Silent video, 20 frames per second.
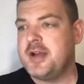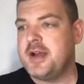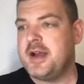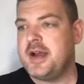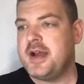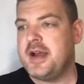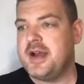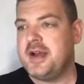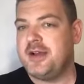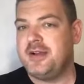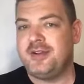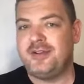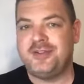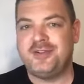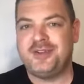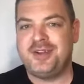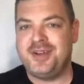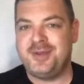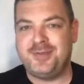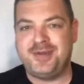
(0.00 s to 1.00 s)

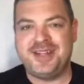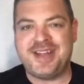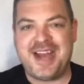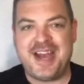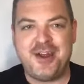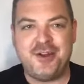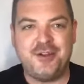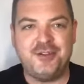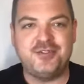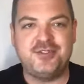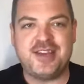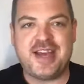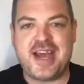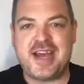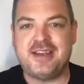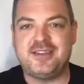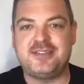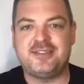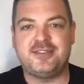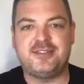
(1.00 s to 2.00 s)
in potato
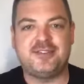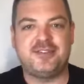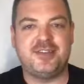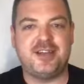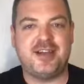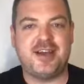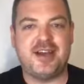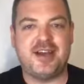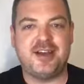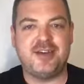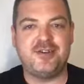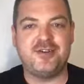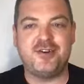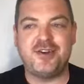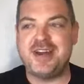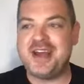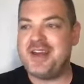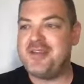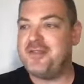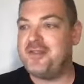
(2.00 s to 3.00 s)
sacks, not
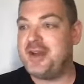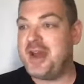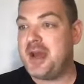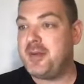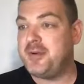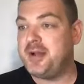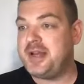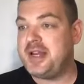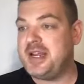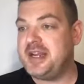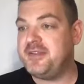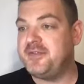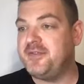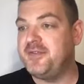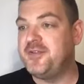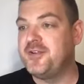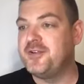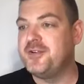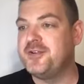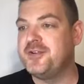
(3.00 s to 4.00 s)
able to eat
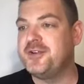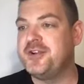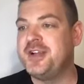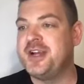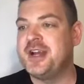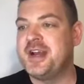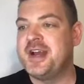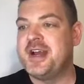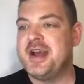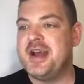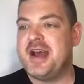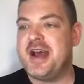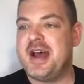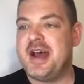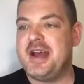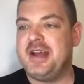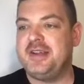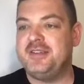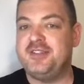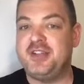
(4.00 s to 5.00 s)
food,
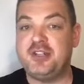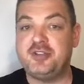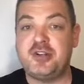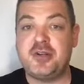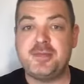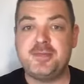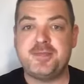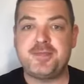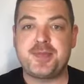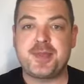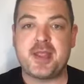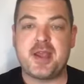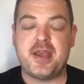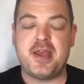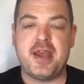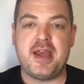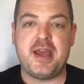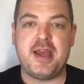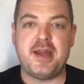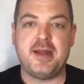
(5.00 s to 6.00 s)
etc.
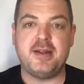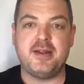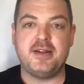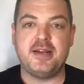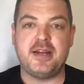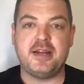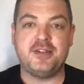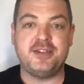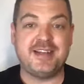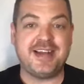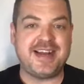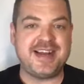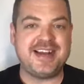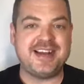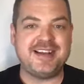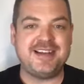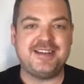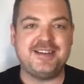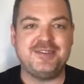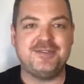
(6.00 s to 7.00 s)
And
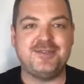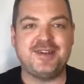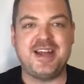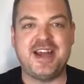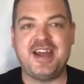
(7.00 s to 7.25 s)
today we